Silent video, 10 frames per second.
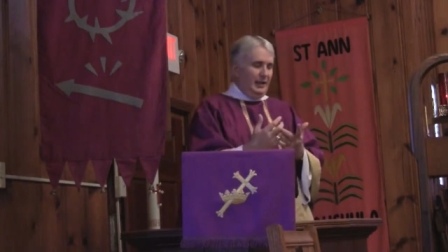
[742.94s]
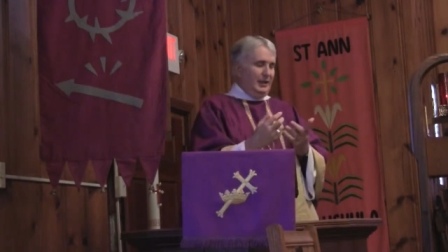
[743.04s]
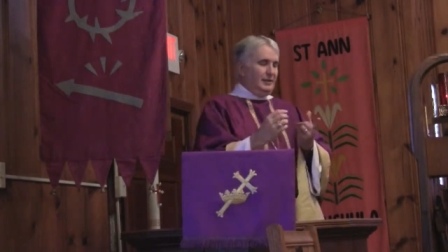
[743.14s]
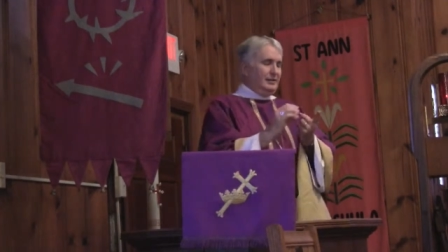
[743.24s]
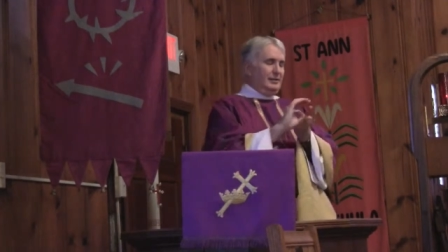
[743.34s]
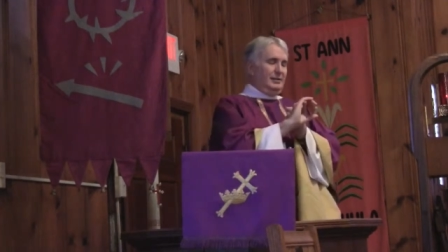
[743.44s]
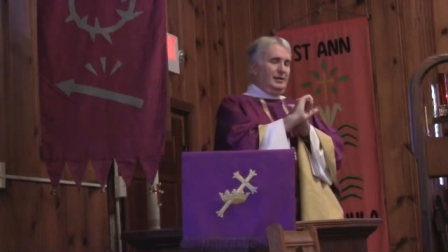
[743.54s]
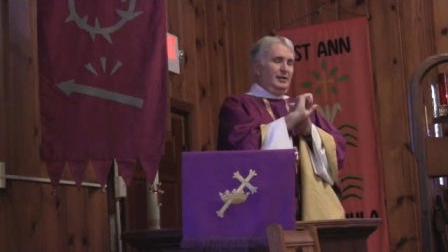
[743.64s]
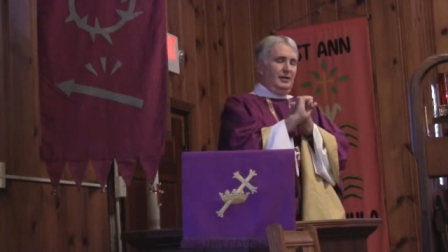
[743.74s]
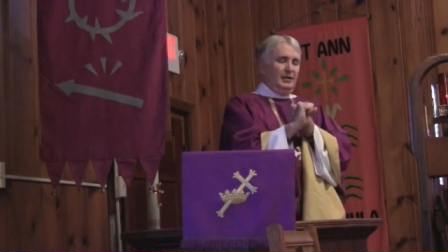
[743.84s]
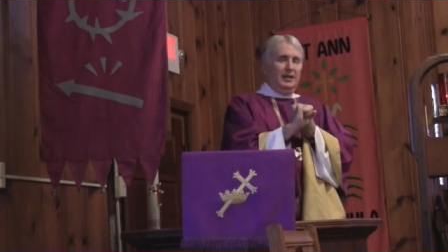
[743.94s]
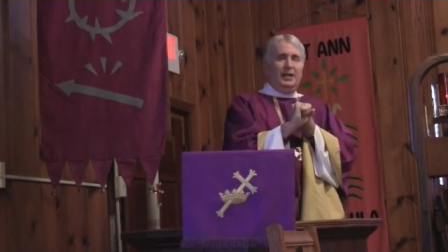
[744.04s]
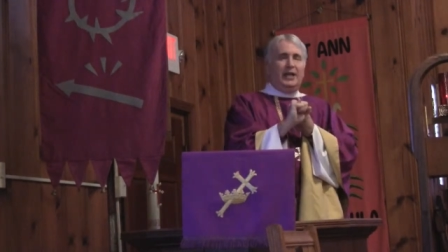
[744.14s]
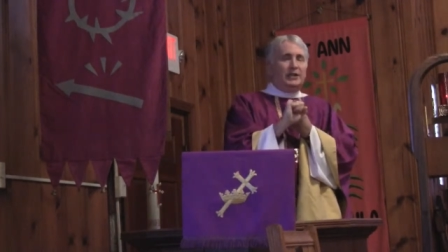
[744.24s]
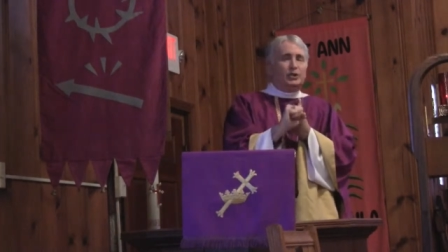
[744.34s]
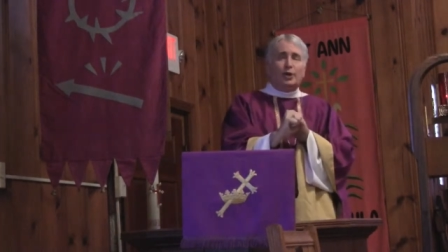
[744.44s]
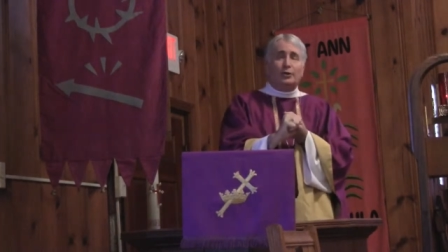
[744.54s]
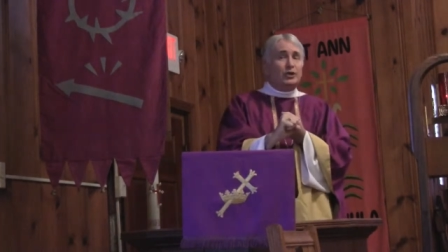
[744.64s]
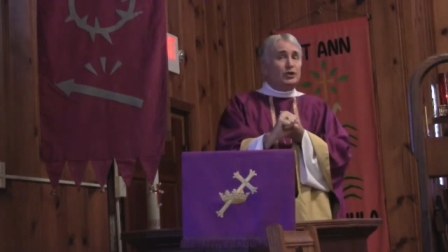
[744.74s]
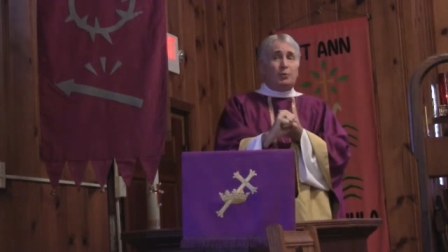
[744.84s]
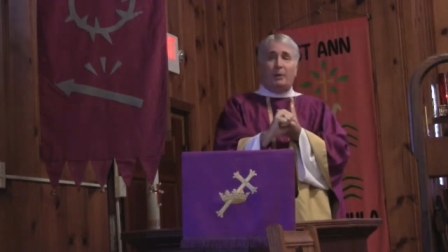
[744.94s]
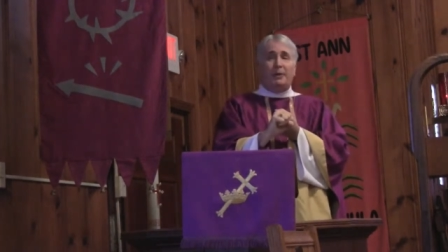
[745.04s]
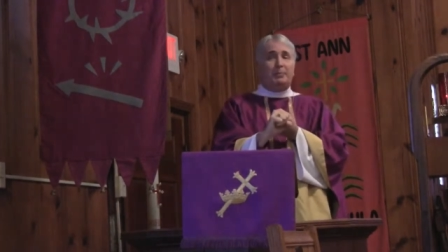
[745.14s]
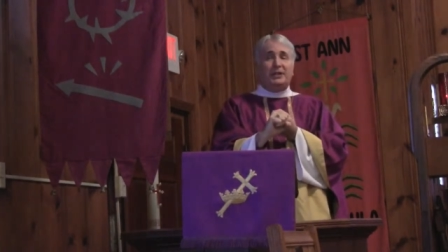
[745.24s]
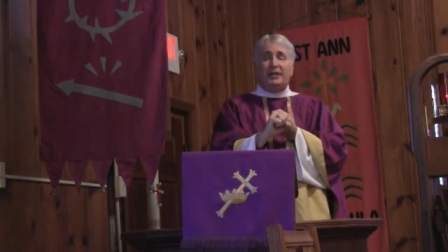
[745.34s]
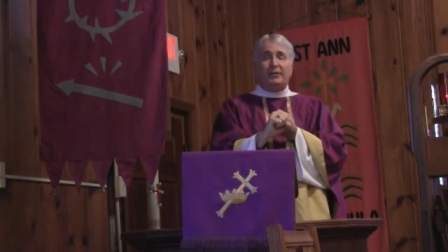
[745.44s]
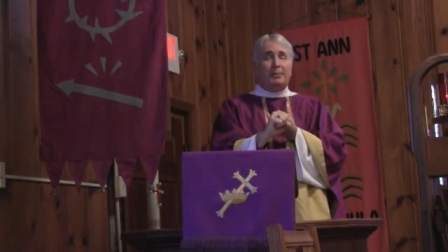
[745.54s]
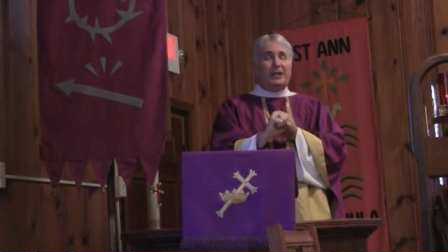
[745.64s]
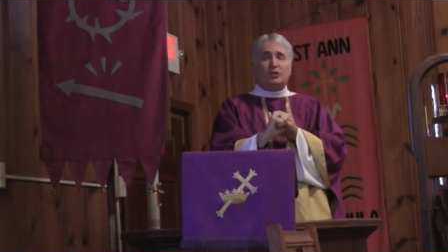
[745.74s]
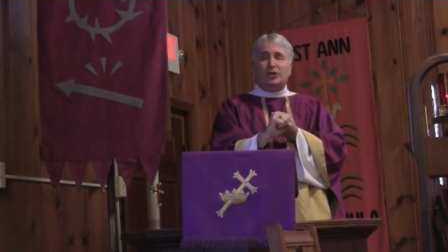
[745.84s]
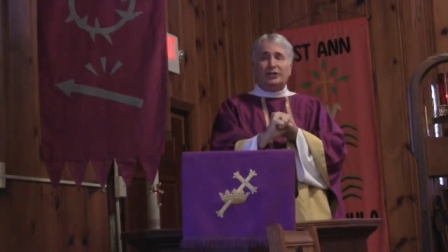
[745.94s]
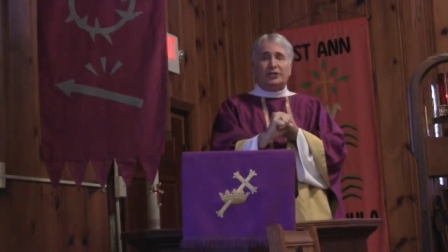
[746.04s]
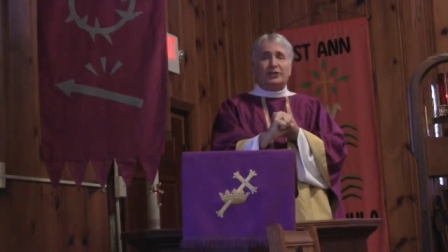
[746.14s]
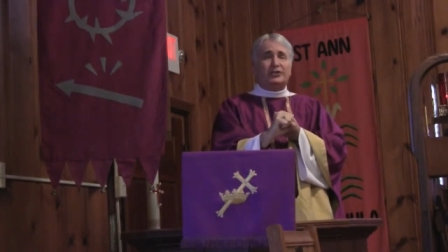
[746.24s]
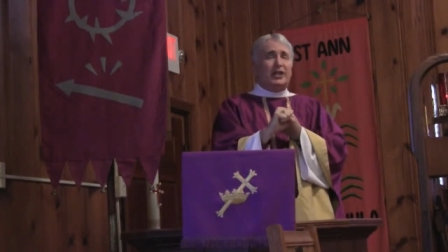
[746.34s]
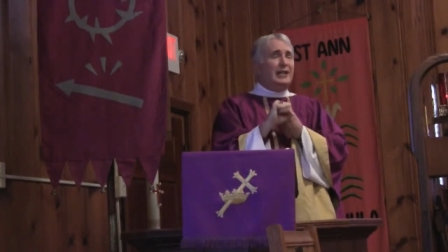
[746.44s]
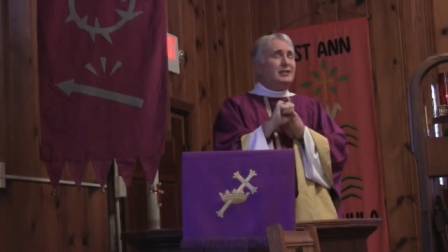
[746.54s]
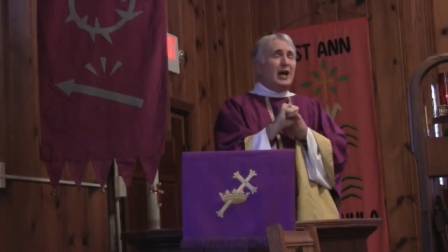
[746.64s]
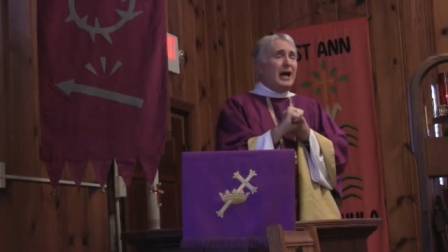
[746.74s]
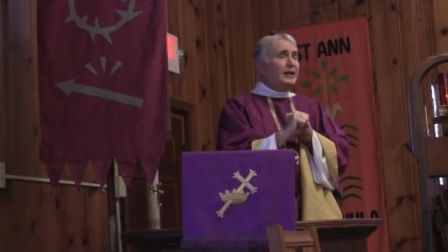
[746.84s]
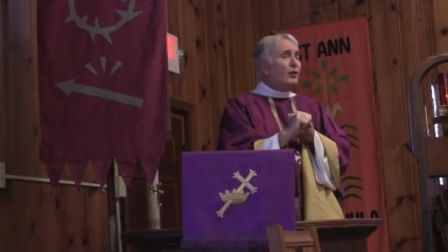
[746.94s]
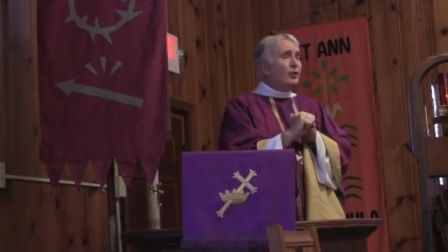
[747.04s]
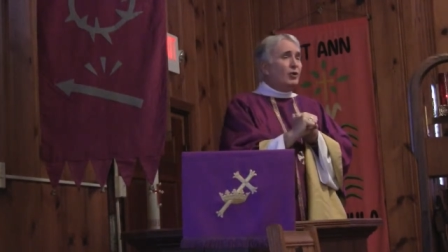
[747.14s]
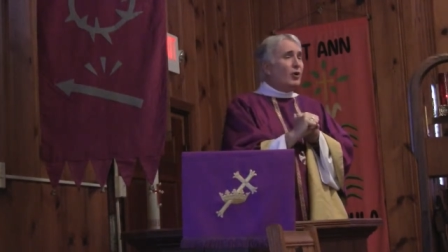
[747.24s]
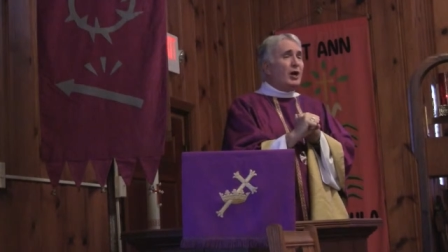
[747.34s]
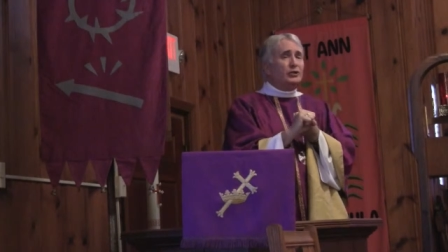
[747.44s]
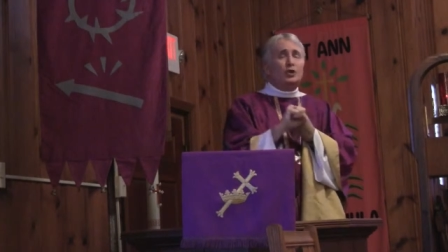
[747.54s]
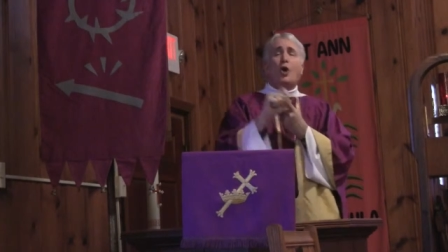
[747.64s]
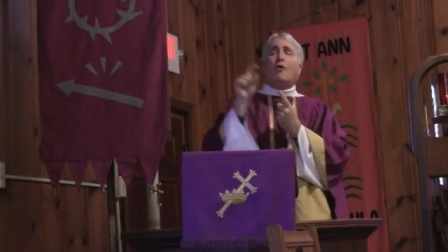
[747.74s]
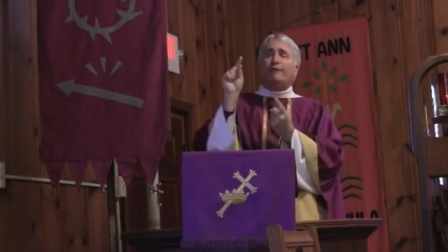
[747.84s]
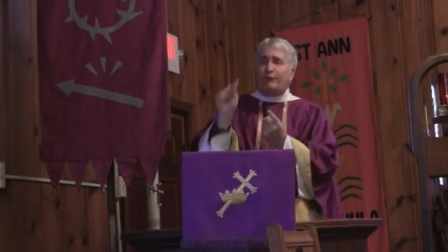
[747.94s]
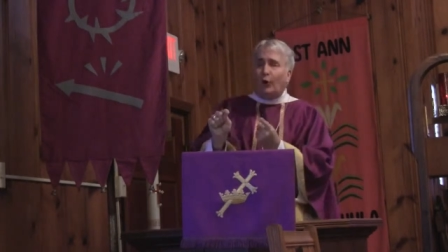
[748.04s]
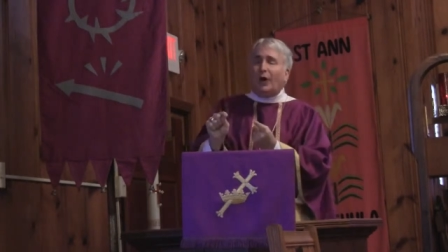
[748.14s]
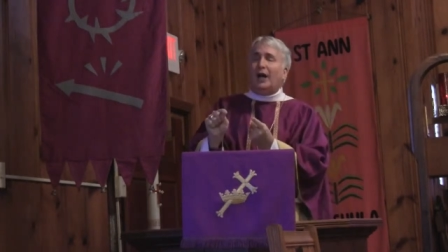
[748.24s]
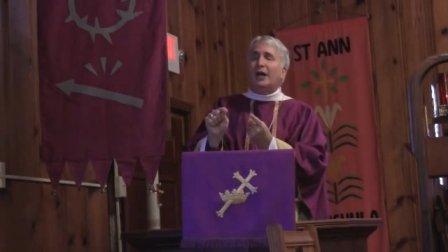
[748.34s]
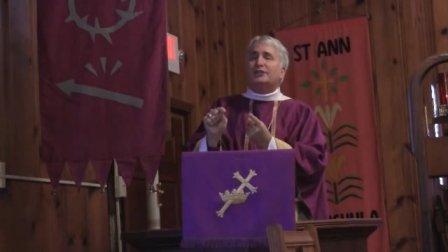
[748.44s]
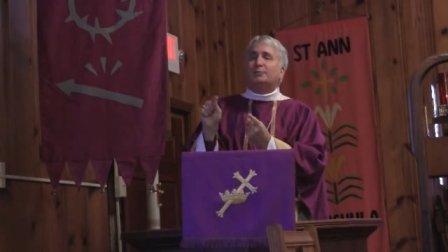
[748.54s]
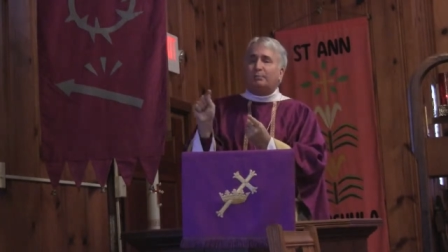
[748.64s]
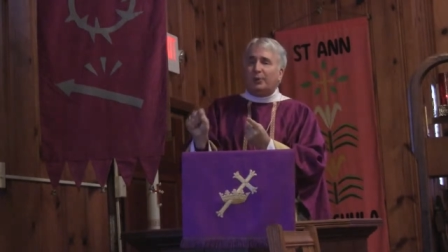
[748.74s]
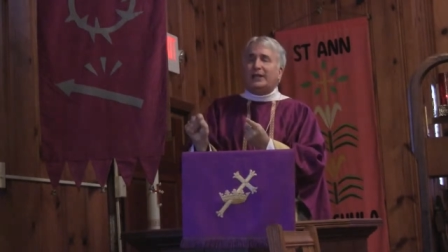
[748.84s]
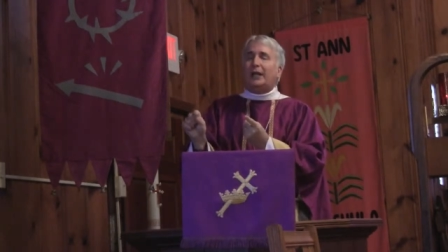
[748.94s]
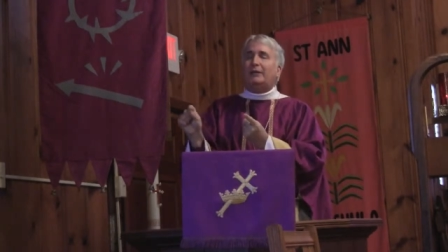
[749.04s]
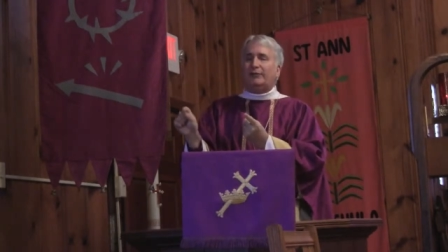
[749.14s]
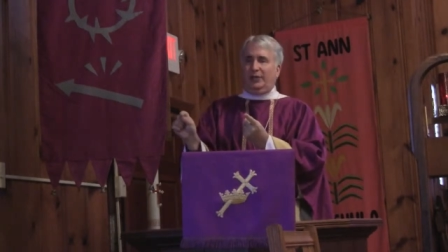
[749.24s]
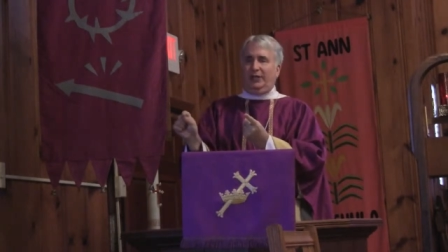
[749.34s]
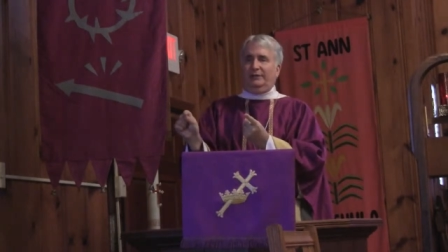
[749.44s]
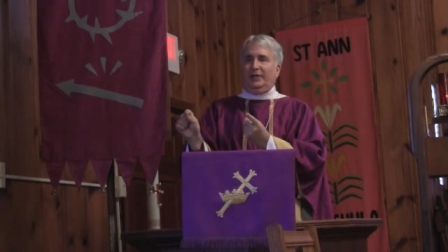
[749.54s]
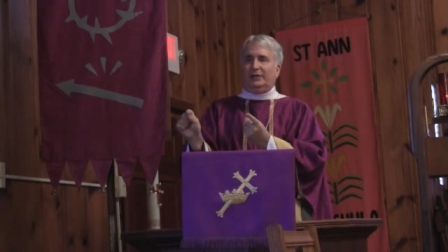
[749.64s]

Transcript: is it shows us what we believe about Jesus, that he died on the cross for us, bringing forgiveness